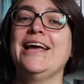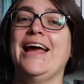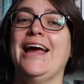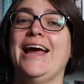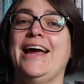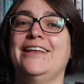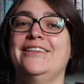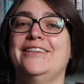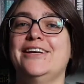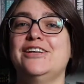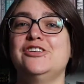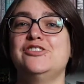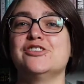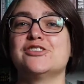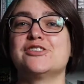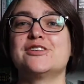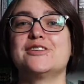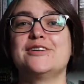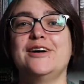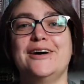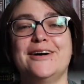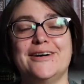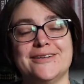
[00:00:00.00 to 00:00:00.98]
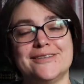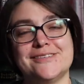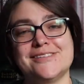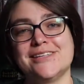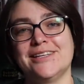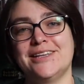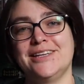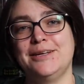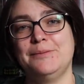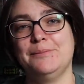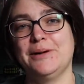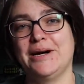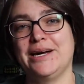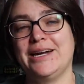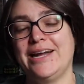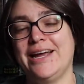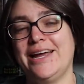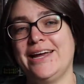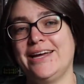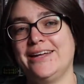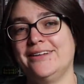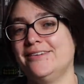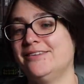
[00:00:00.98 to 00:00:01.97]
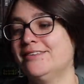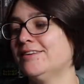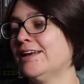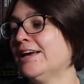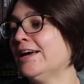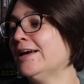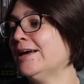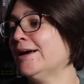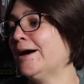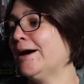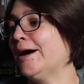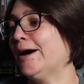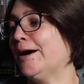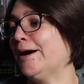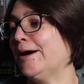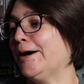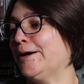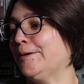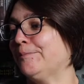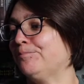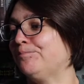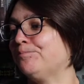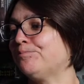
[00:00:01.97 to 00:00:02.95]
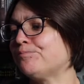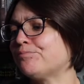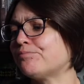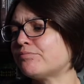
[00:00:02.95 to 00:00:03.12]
and they just constantly butt heads, and